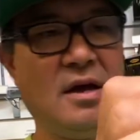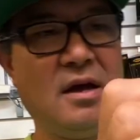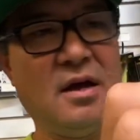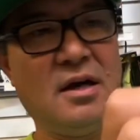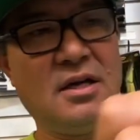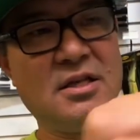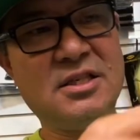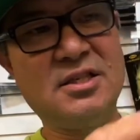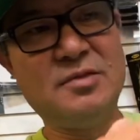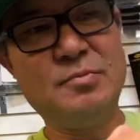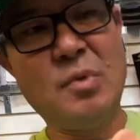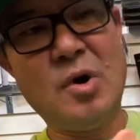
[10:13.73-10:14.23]

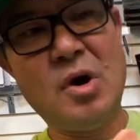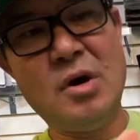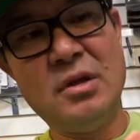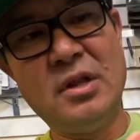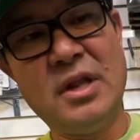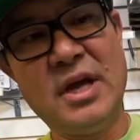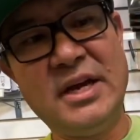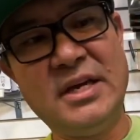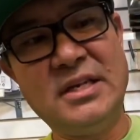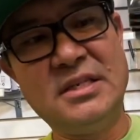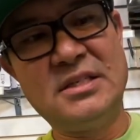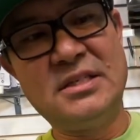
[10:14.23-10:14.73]
A small
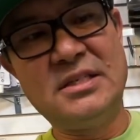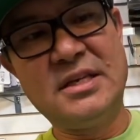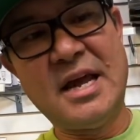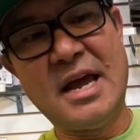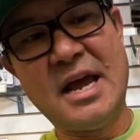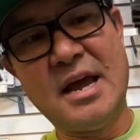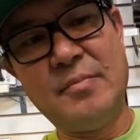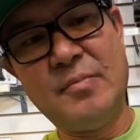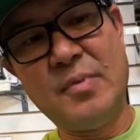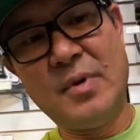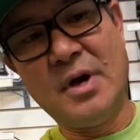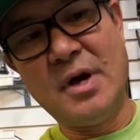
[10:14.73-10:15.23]
light
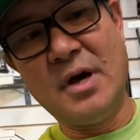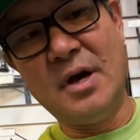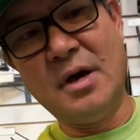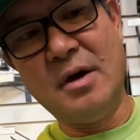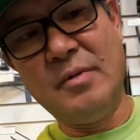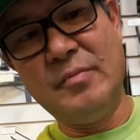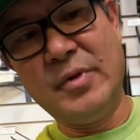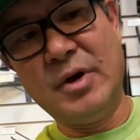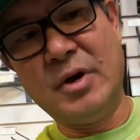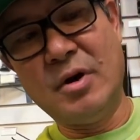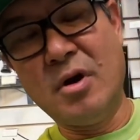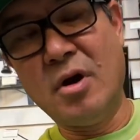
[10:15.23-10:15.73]
snap.
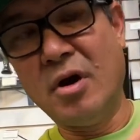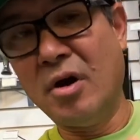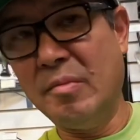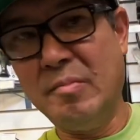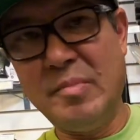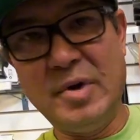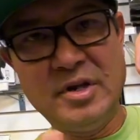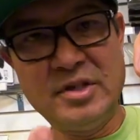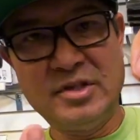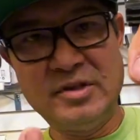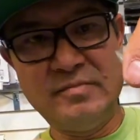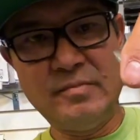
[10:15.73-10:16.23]
There are a
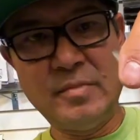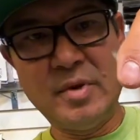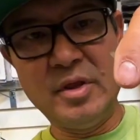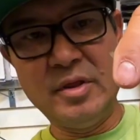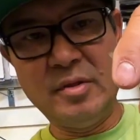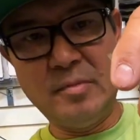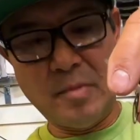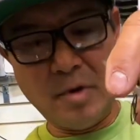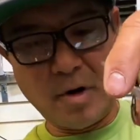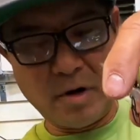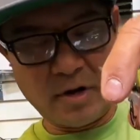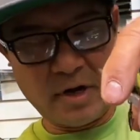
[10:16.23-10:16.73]
bunch of them on
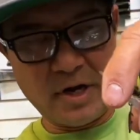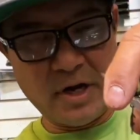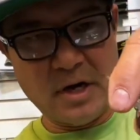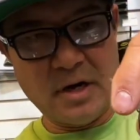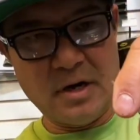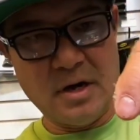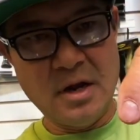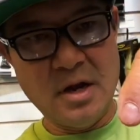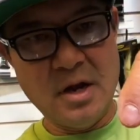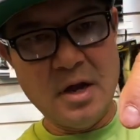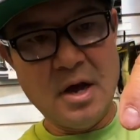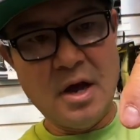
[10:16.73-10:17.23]
the
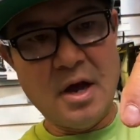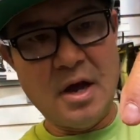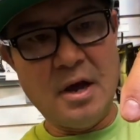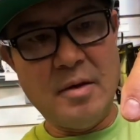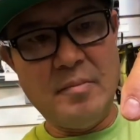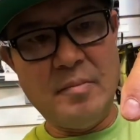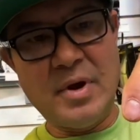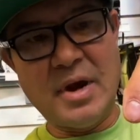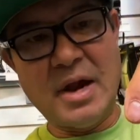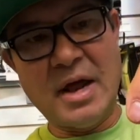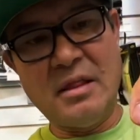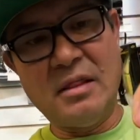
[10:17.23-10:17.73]
market,
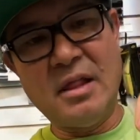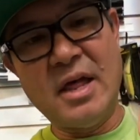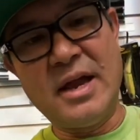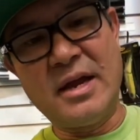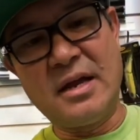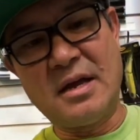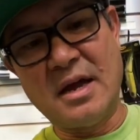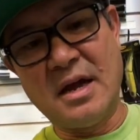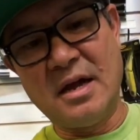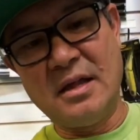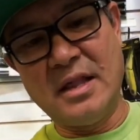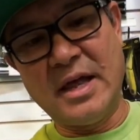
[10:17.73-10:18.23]
but I
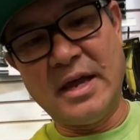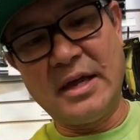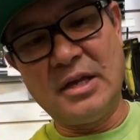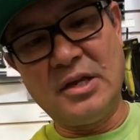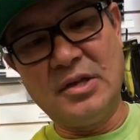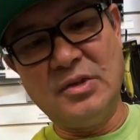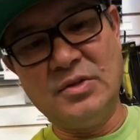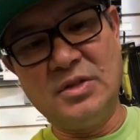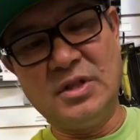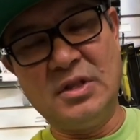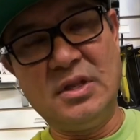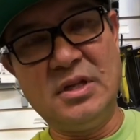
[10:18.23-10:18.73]
like
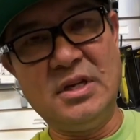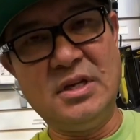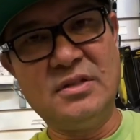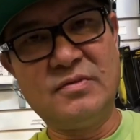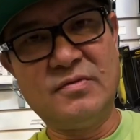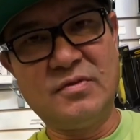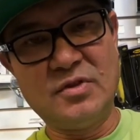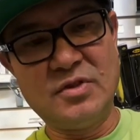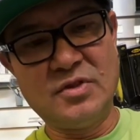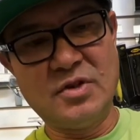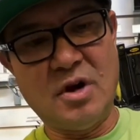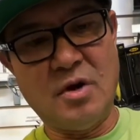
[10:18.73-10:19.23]
using these
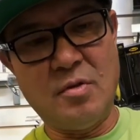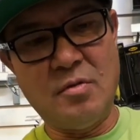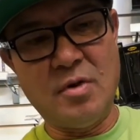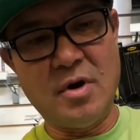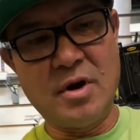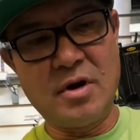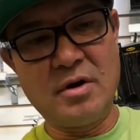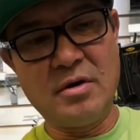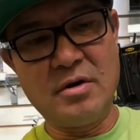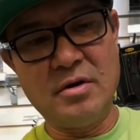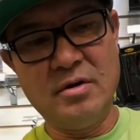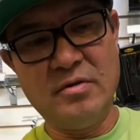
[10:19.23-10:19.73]
for
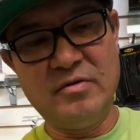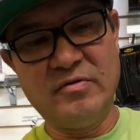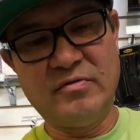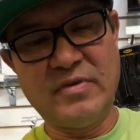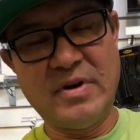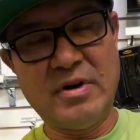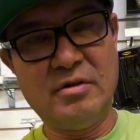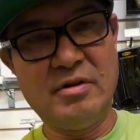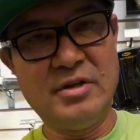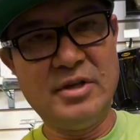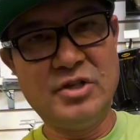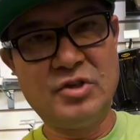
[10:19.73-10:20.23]
saltwater.
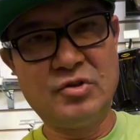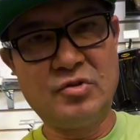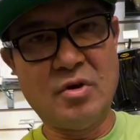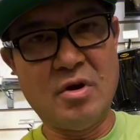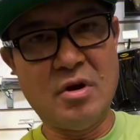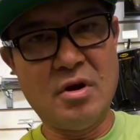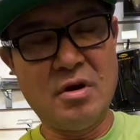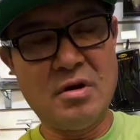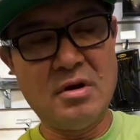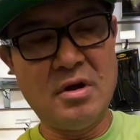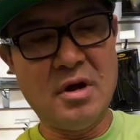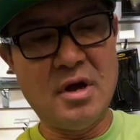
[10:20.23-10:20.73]
Fairly
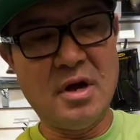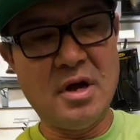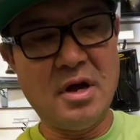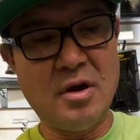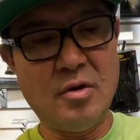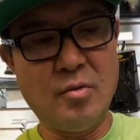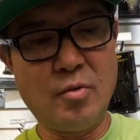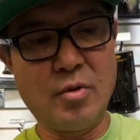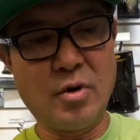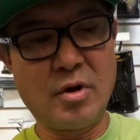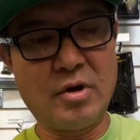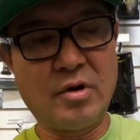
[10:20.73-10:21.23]
strong,
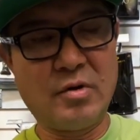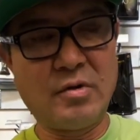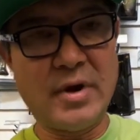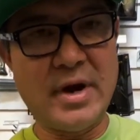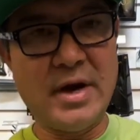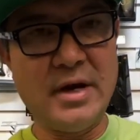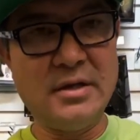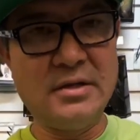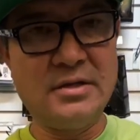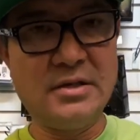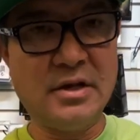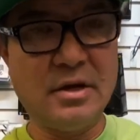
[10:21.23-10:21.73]
work
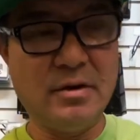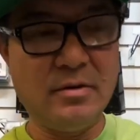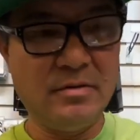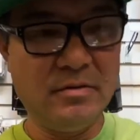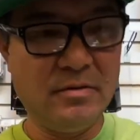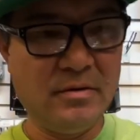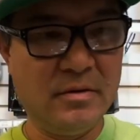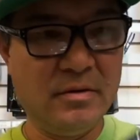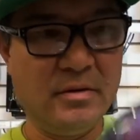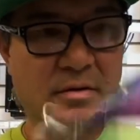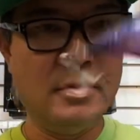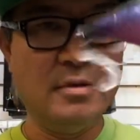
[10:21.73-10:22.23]
great. So
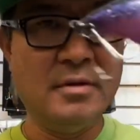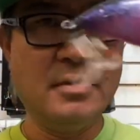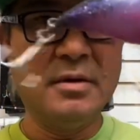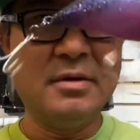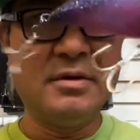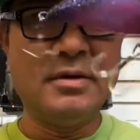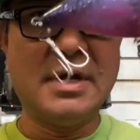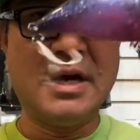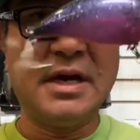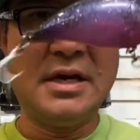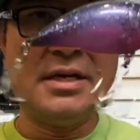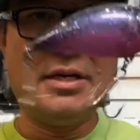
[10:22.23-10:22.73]

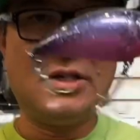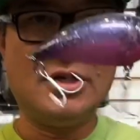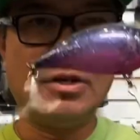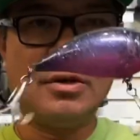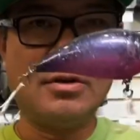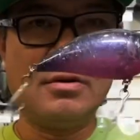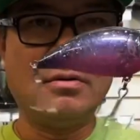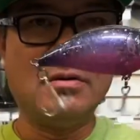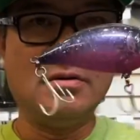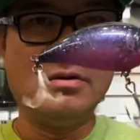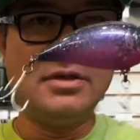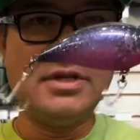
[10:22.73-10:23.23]
that is
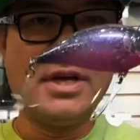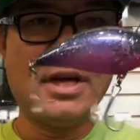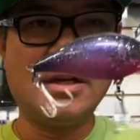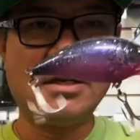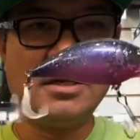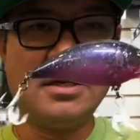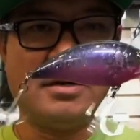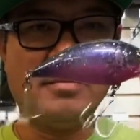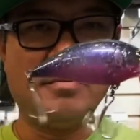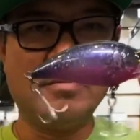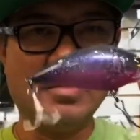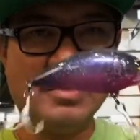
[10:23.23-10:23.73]
your tech
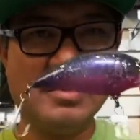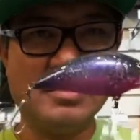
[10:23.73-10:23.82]
tip.